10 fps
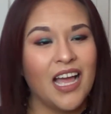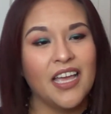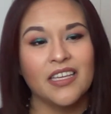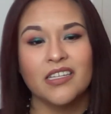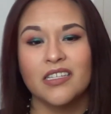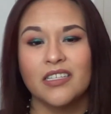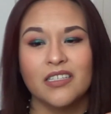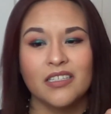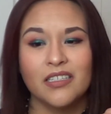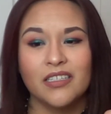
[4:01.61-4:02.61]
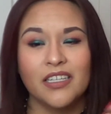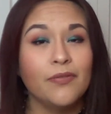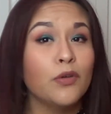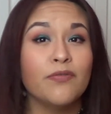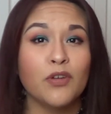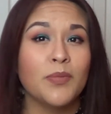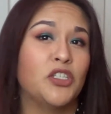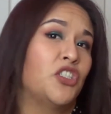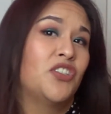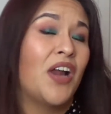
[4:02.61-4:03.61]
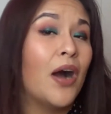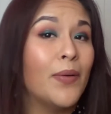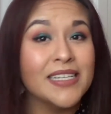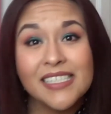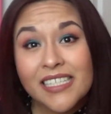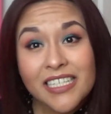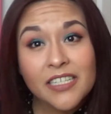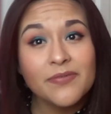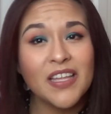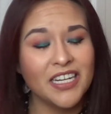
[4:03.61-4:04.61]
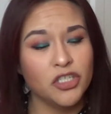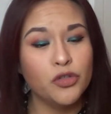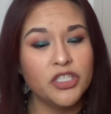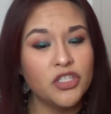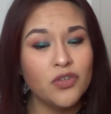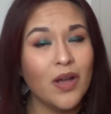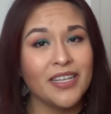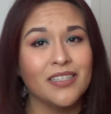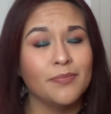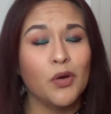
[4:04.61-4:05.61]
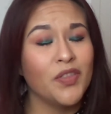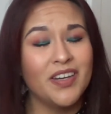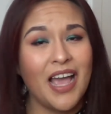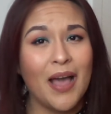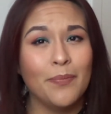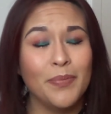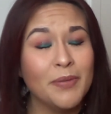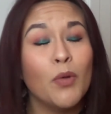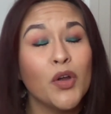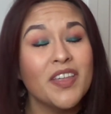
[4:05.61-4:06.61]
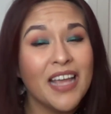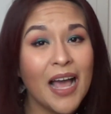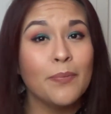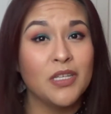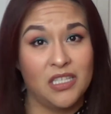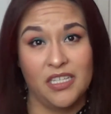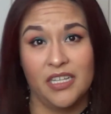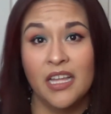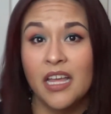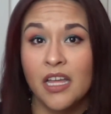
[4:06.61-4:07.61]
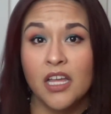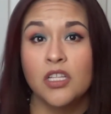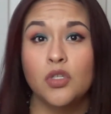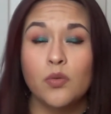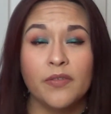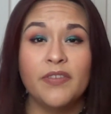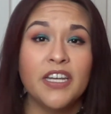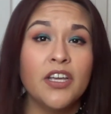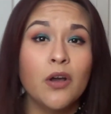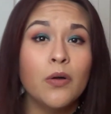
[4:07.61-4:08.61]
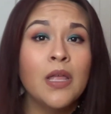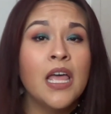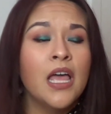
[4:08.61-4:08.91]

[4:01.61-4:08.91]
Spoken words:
I can give you information on how I did it. If that interests you, I can be more than happy to do a video.